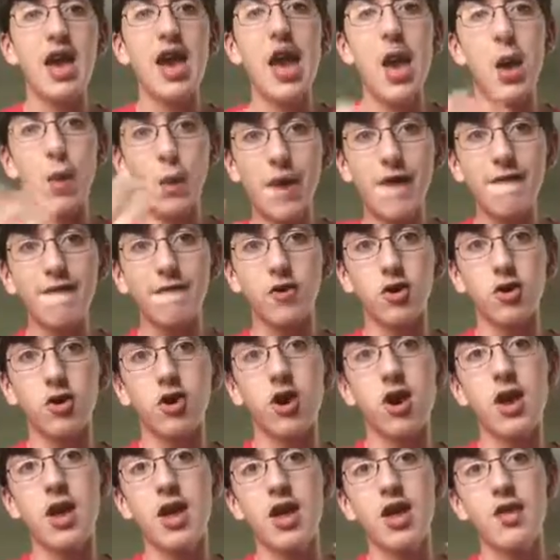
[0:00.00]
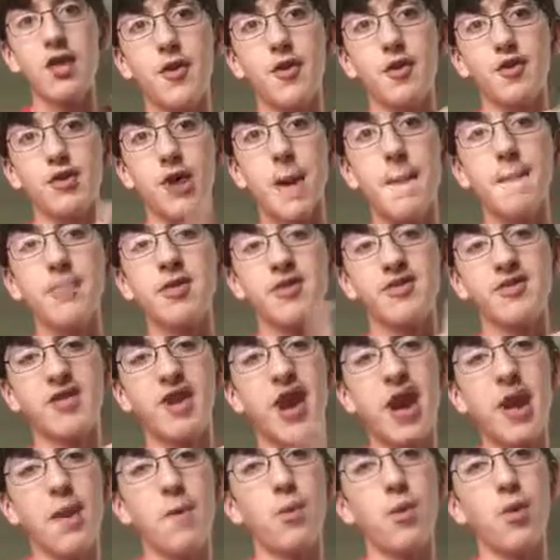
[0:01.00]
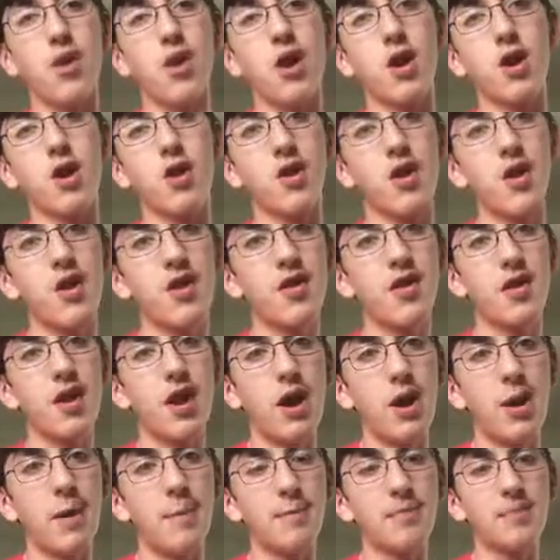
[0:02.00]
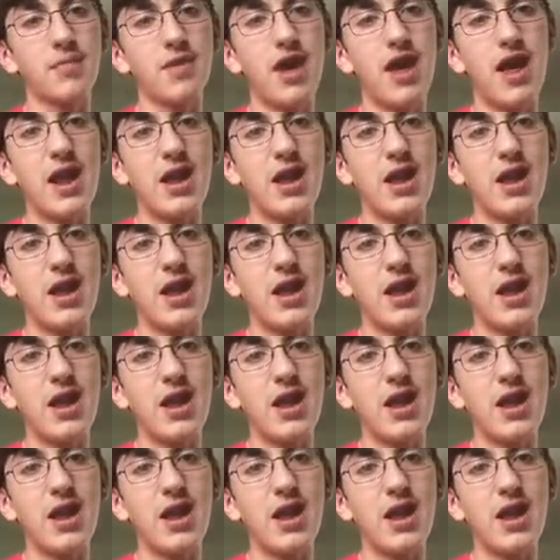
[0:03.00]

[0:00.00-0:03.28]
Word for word: However, there comes a time where um,